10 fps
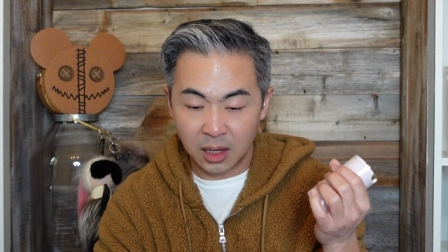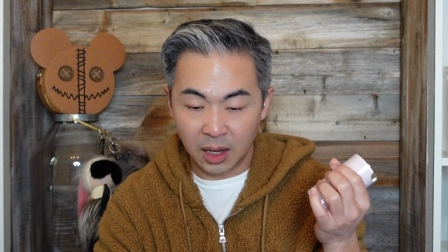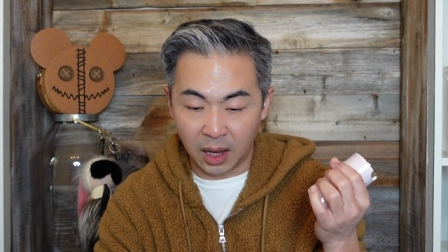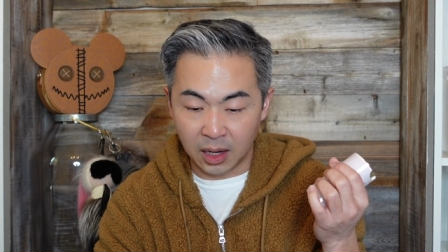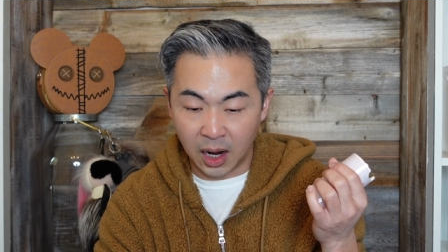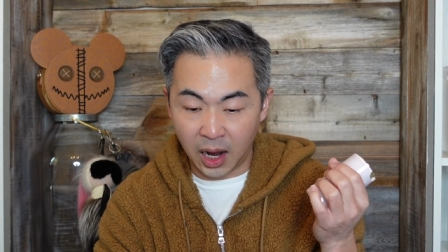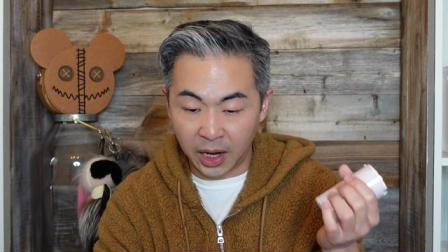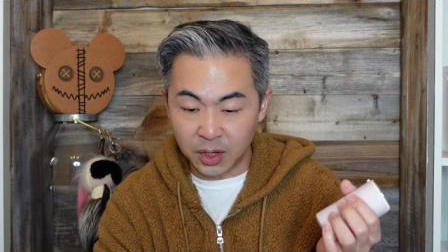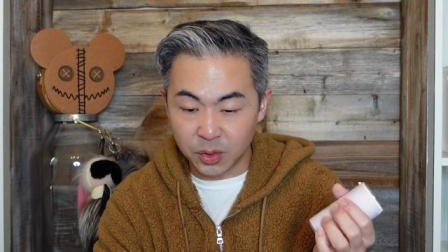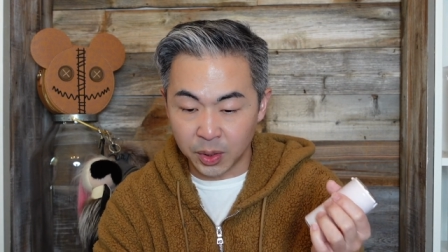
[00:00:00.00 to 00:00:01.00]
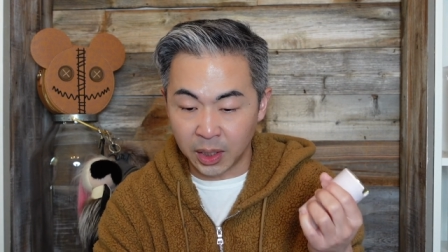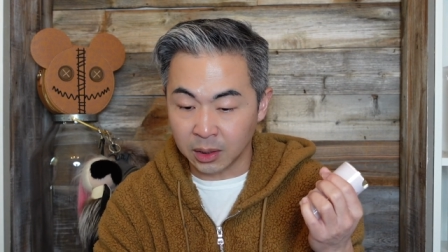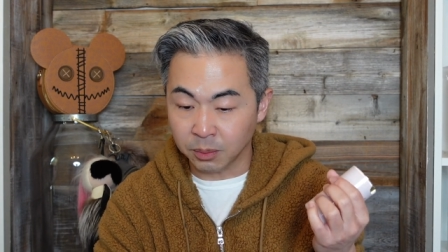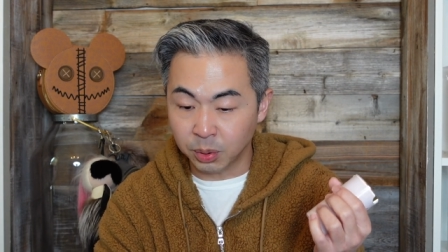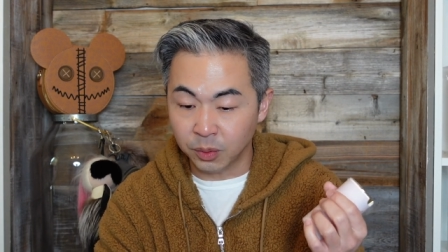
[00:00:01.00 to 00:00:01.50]
And hydrate
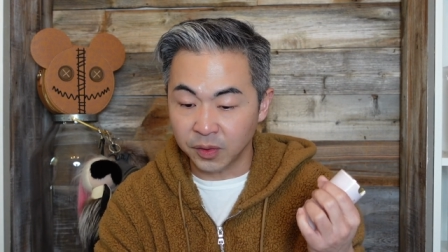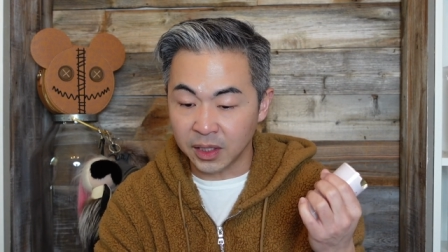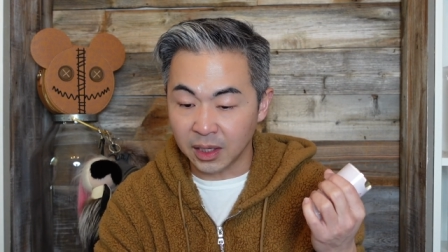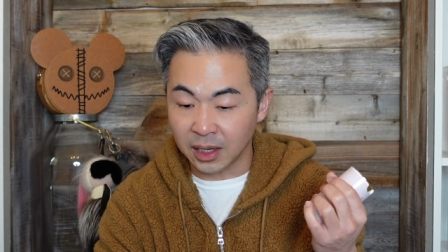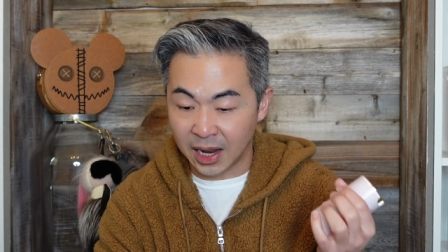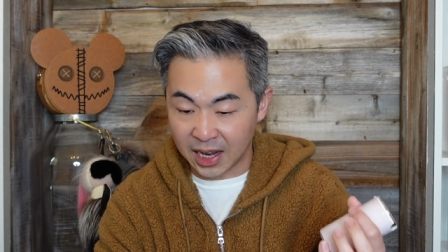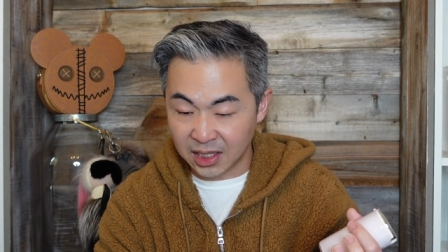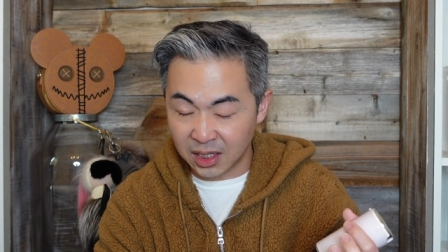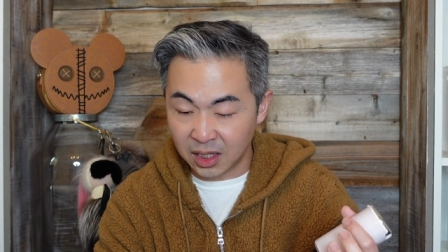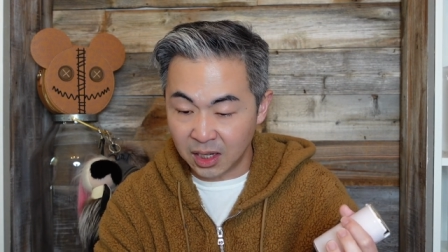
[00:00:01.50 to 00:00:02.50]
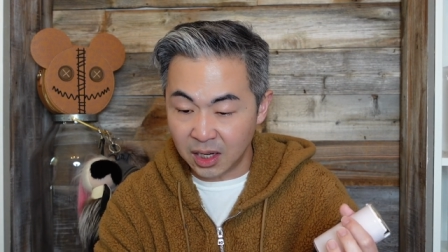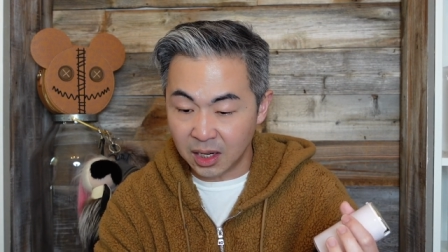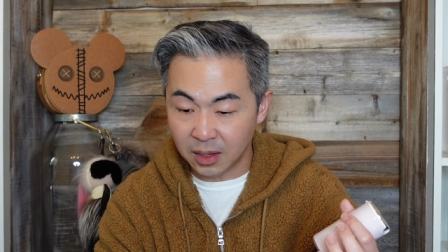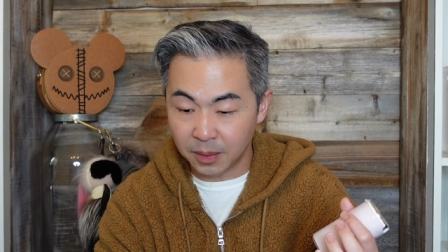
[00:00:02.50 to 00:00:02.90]
and improve elasticity.